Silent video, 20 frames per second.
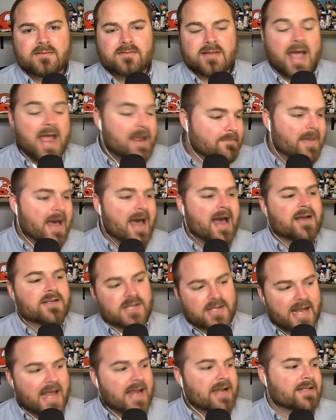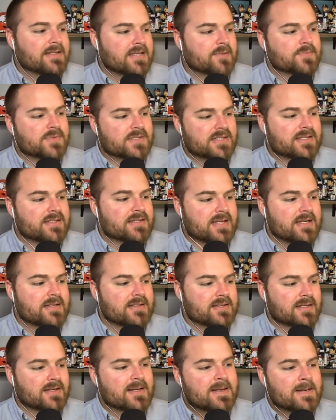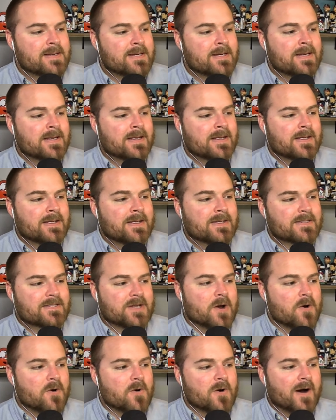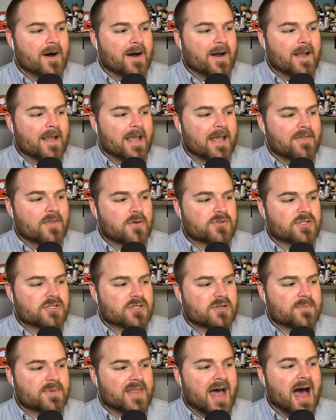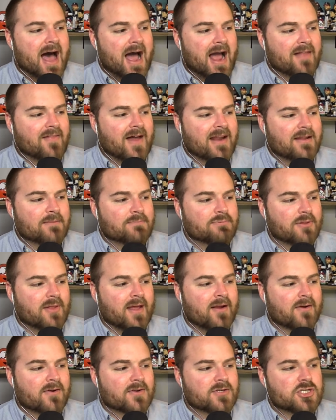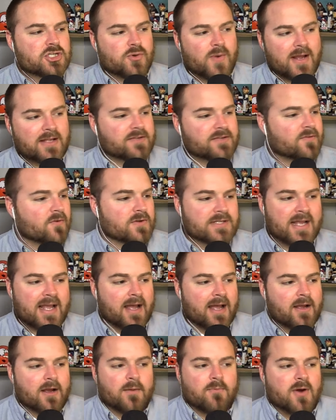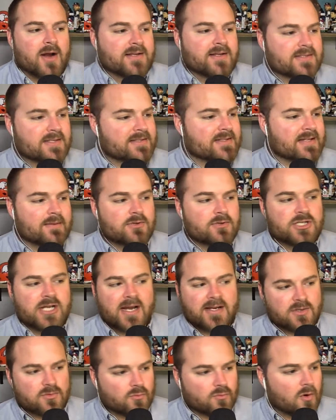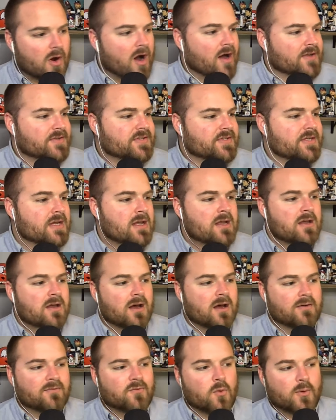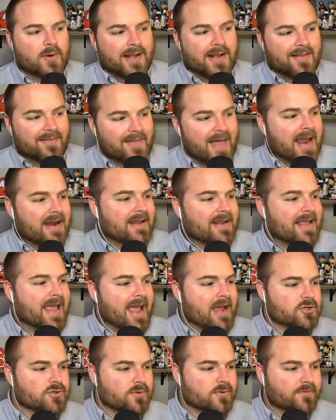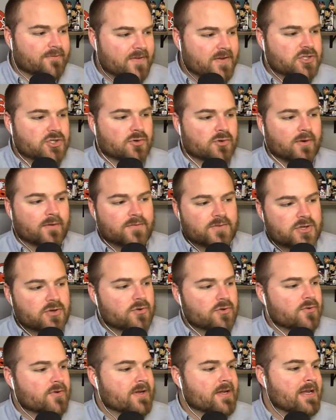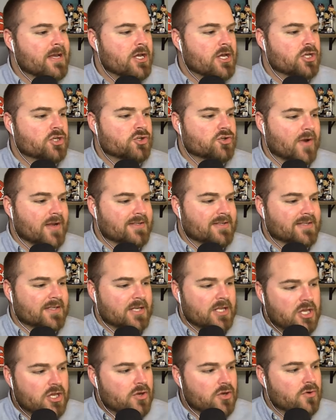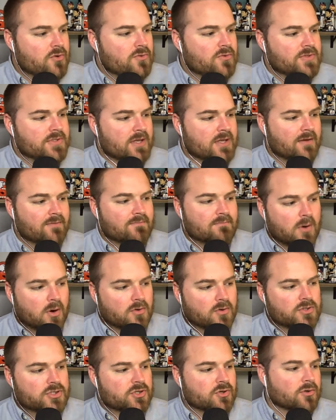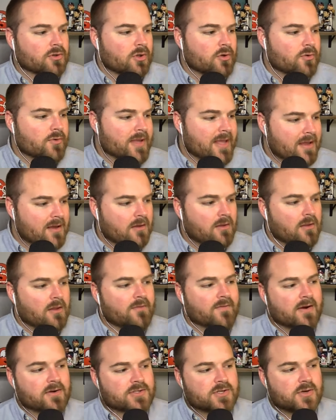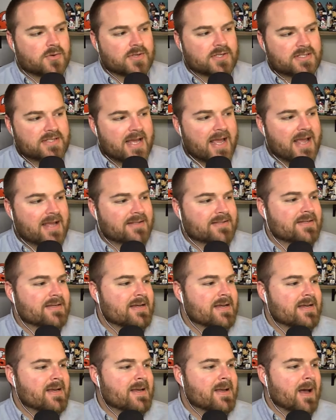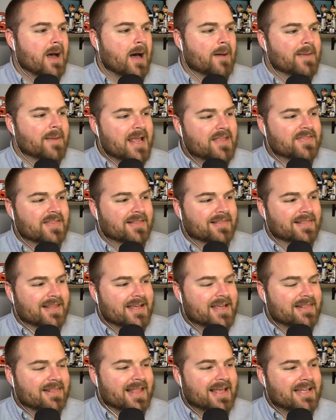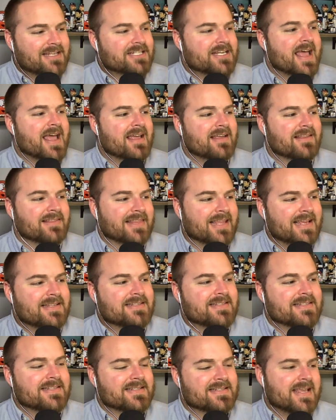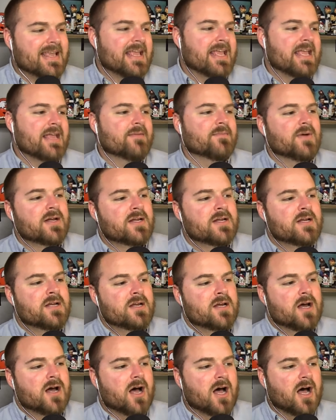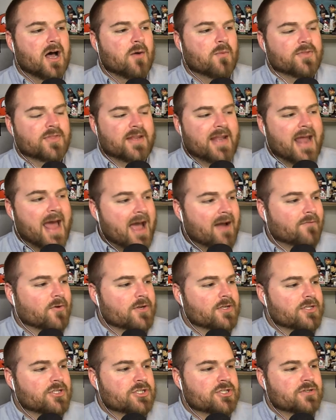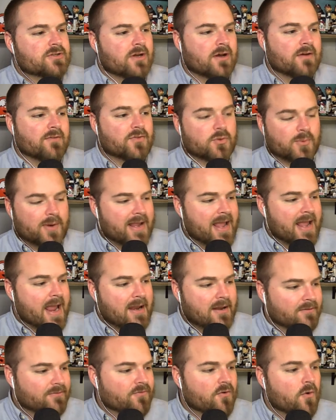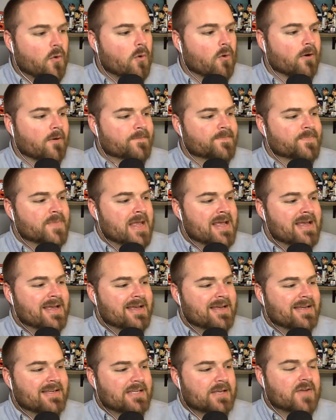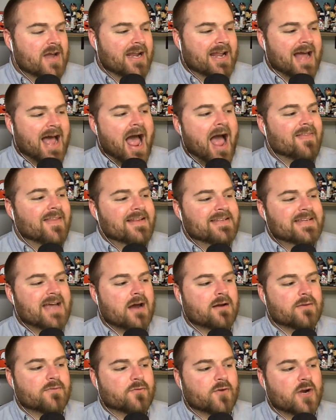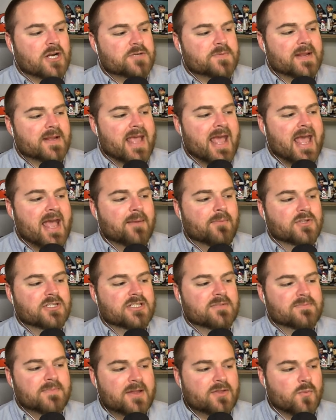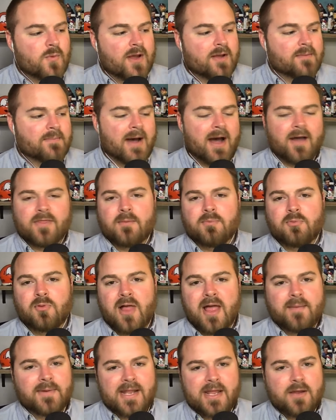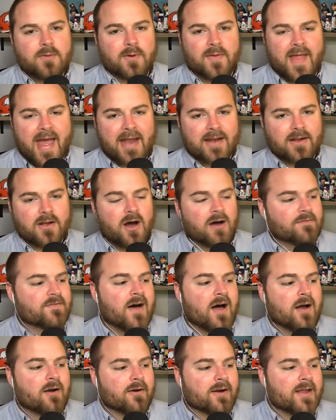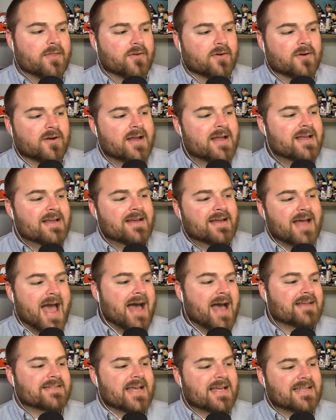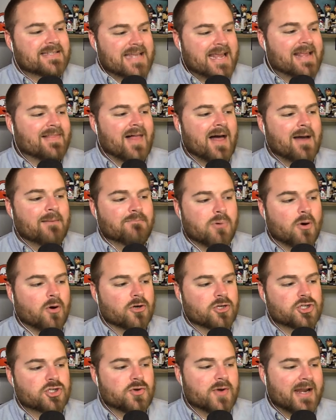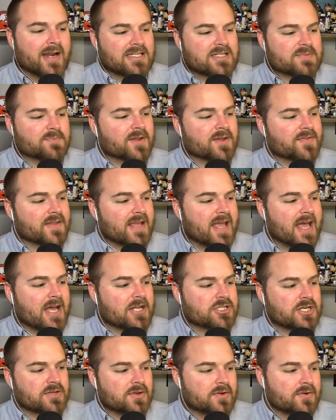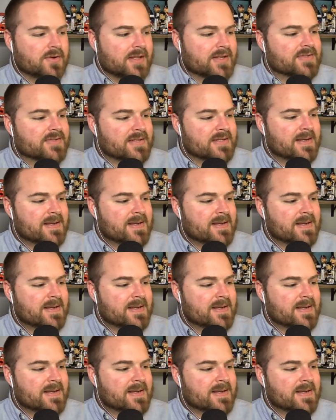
eight bags on eight attempts this season. So, uh, again, those are some of the highlighted players. Transfers, again, comprise this team Jackson Ross of Florida Atlantic, Andrew Fischer of Duke, Trayson Hughes of Mercer, Luke Hill of Arizona State. Um, Ethan Le- Lege leads the team uh, with an average of 384. You've got a highly touted freshman Campbell Smithwick behind the plate, but he really hadn't caught fire either, as has Eli Birch, who kind of split the catching duties.